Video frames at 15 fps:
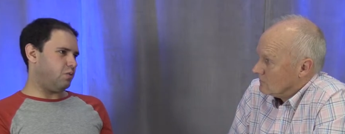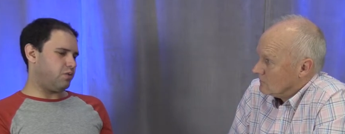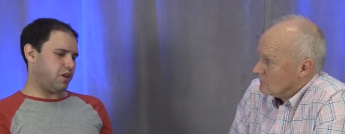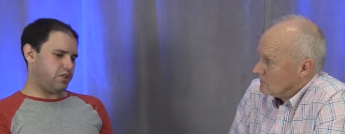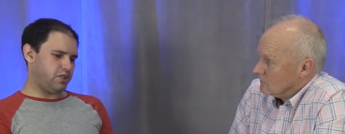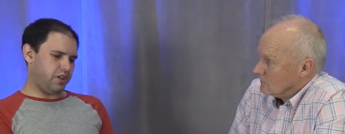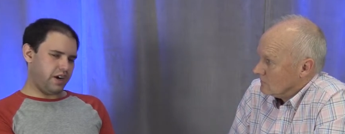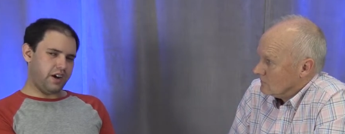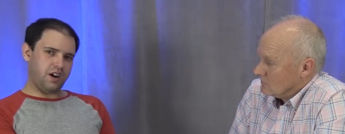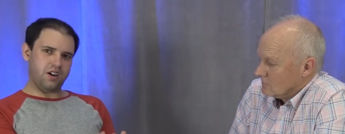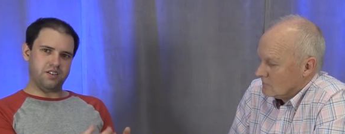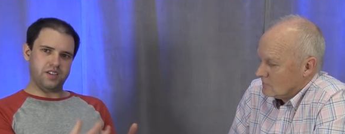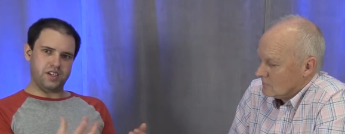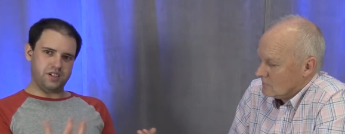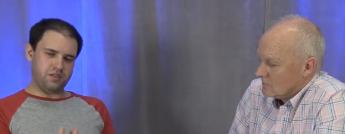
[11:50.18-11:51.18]
Speaker 1: pressure air,
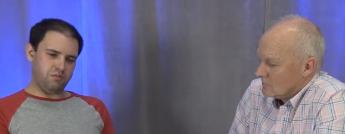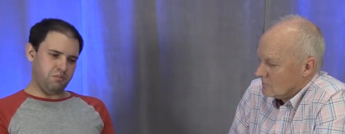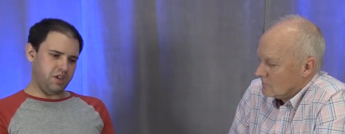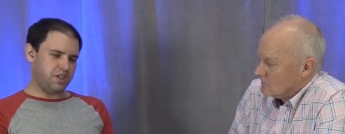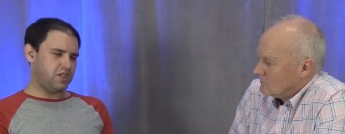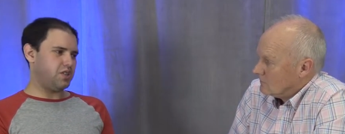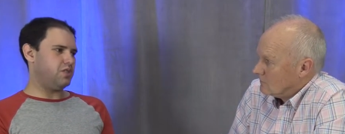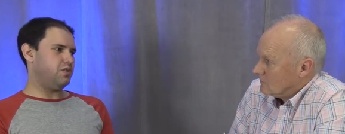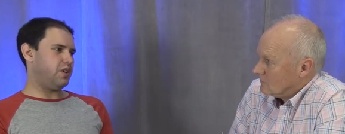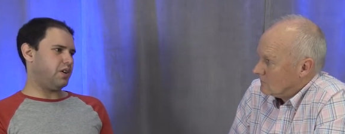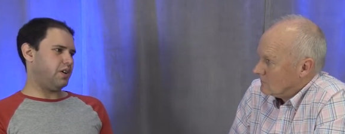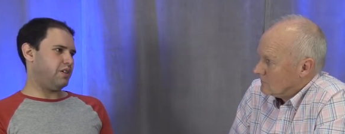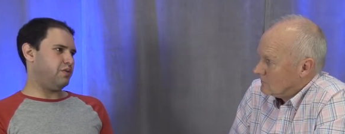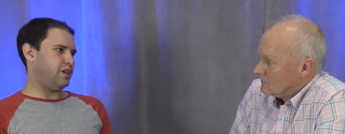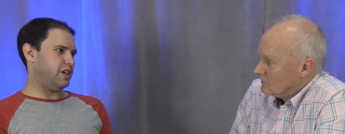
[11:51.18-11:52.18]
and that mixes
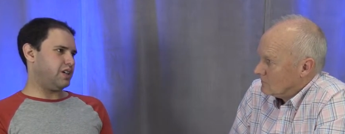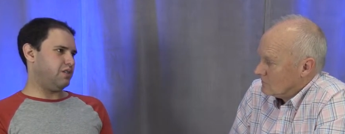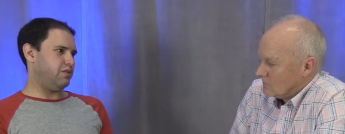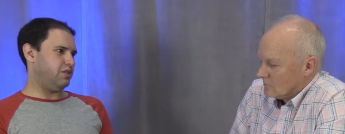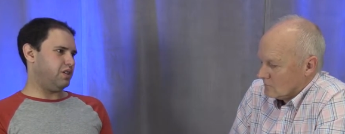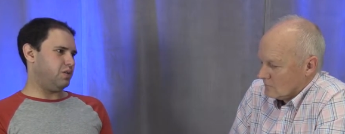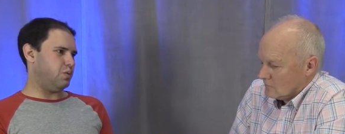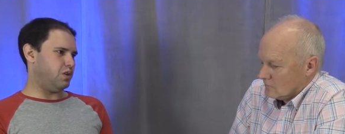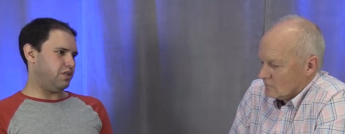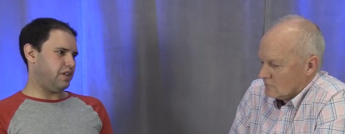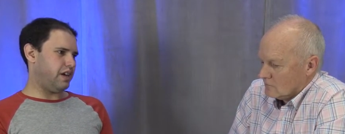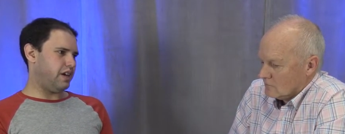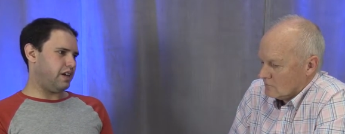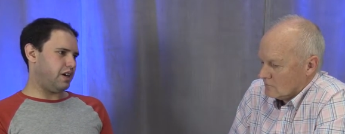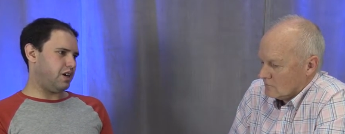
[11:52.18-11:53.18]
very effectively with
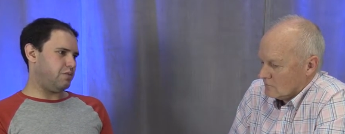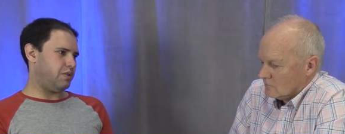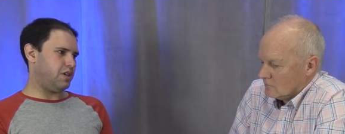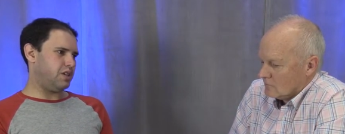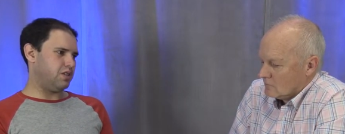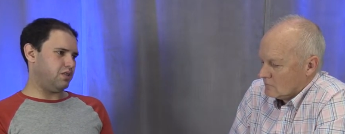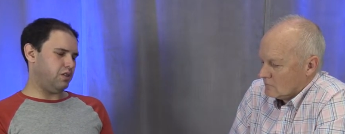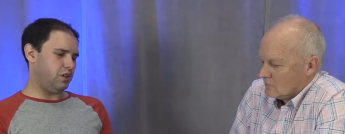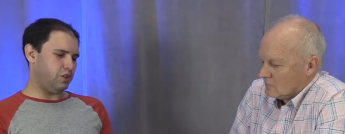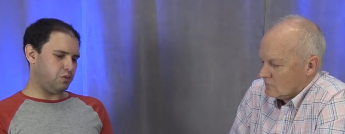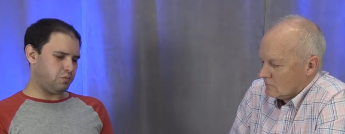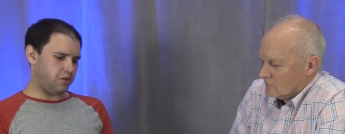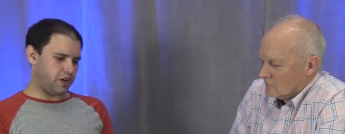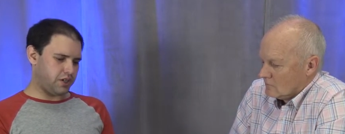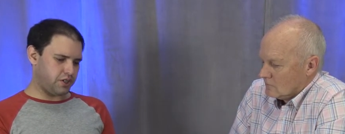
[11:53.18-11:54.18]
that air because of the low
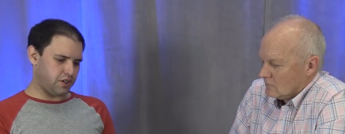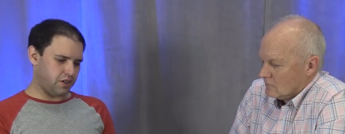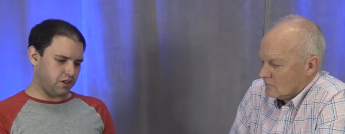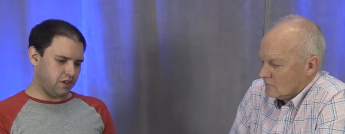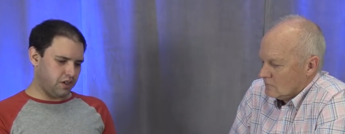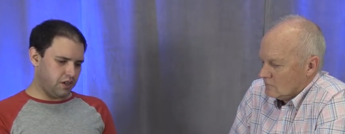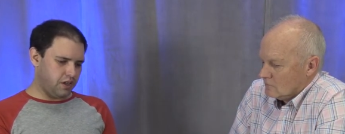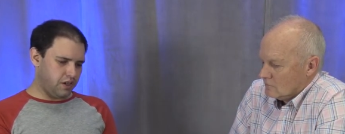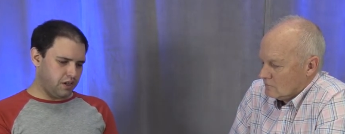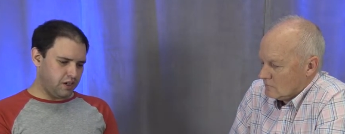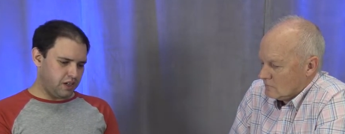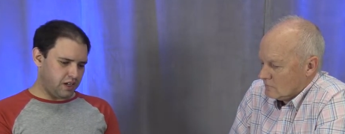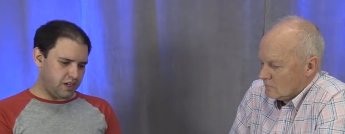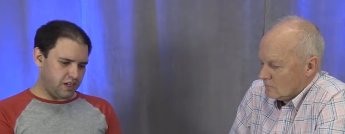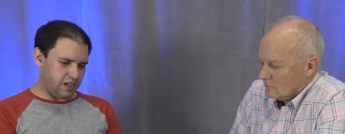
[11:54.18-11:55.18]
pressure.
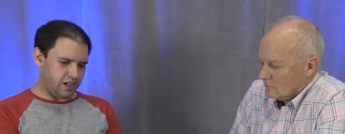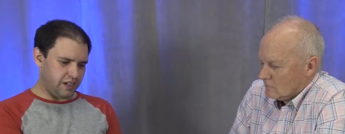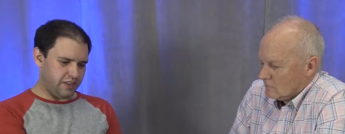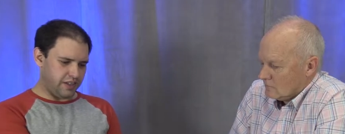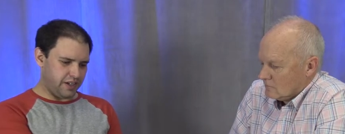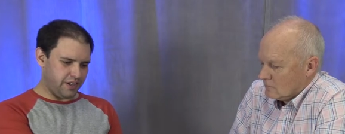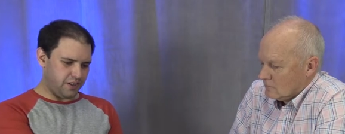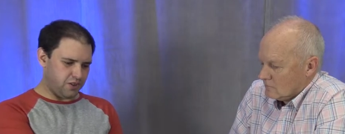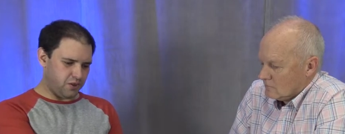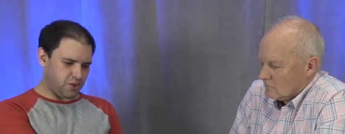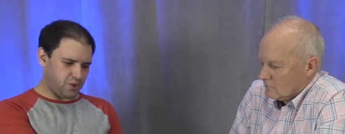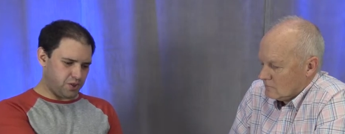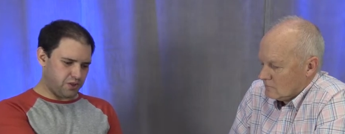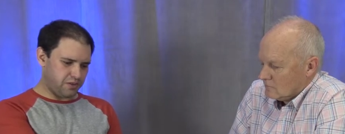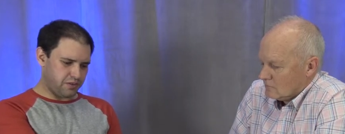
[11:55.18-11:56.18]
Uh, and then it
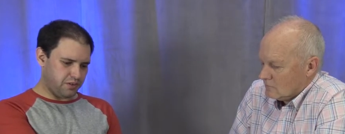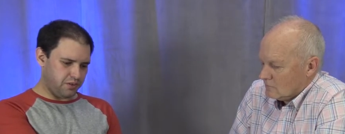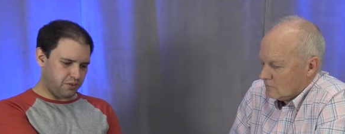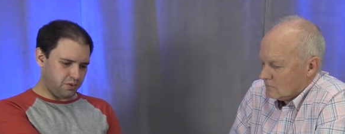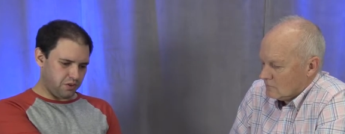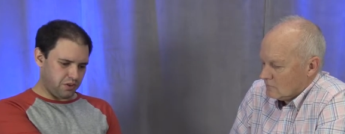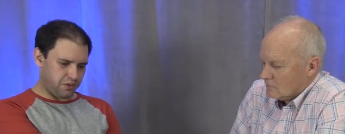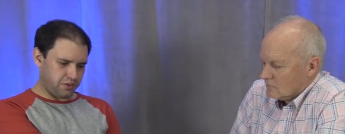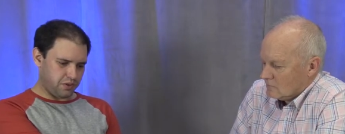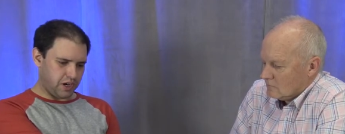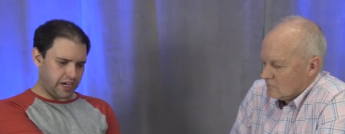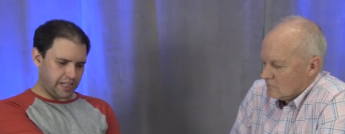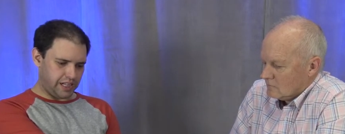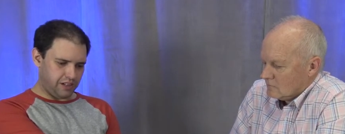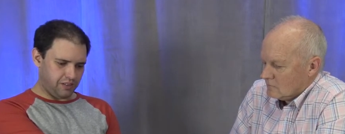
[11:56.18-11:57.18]
goes through the
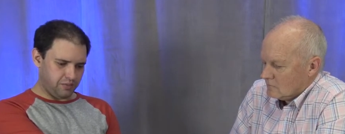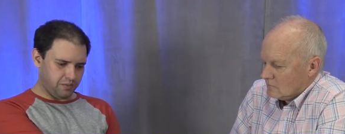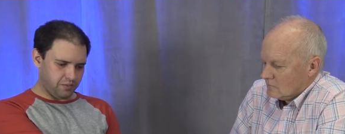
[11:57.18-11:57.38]
throttle,